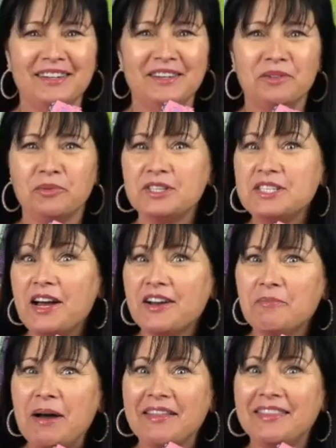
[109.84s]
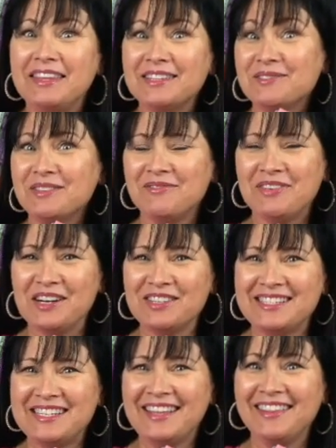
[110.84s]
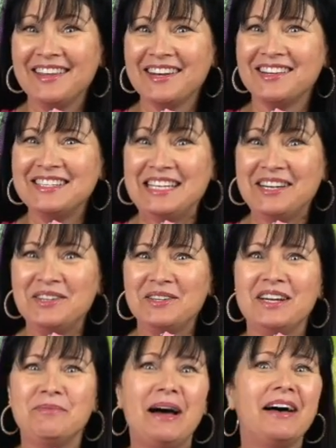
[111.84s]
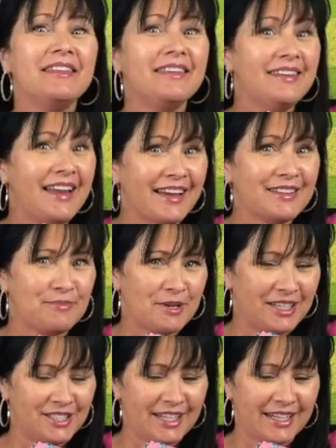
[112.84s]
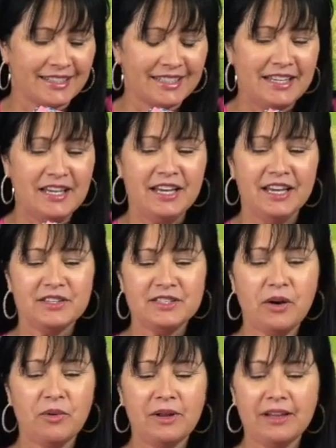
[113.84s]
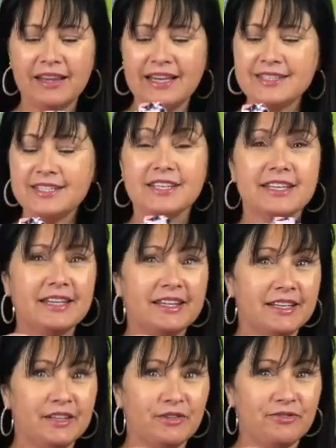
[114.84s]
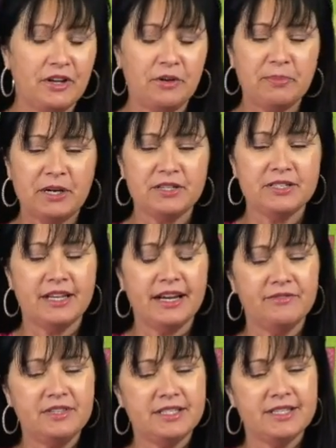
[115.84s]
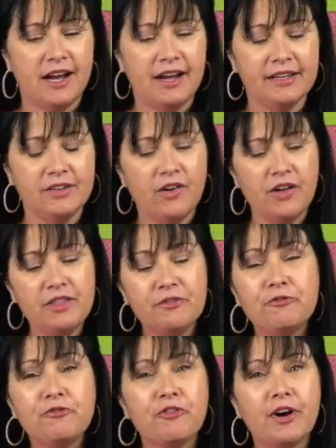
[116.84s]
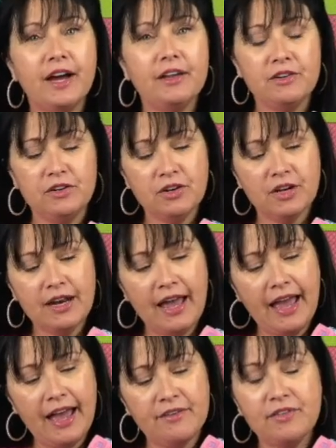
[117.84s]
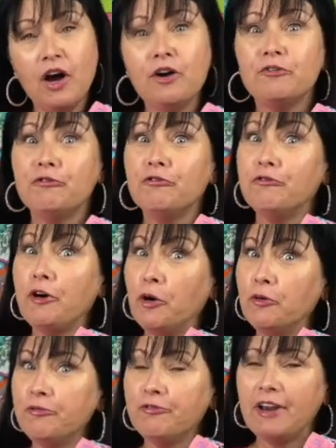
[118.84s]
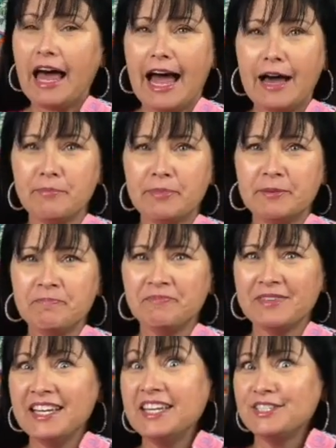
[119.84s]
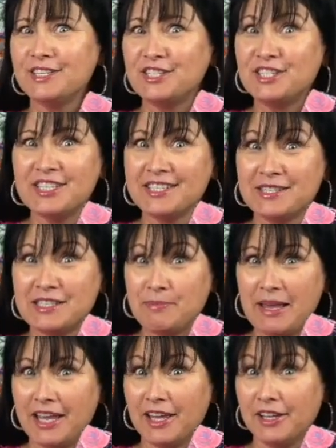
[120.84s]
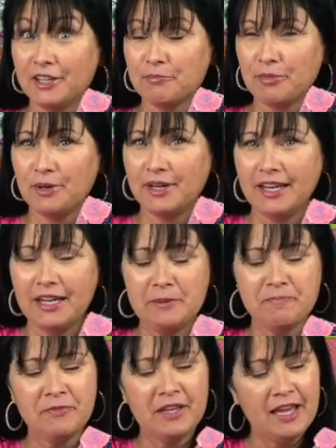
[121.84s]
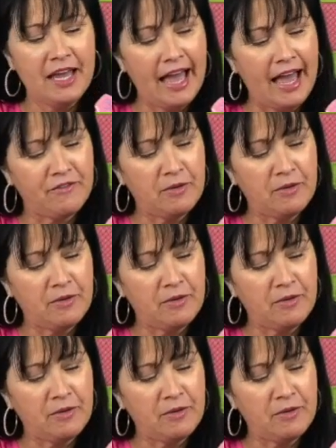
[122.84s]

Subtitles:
We'll talk about this one first, and then I'll tell you about the next project. So let's look at the little phone purse that I've designed. On the front, you're going to have a faux flap. It's just to make it look pretty. I have a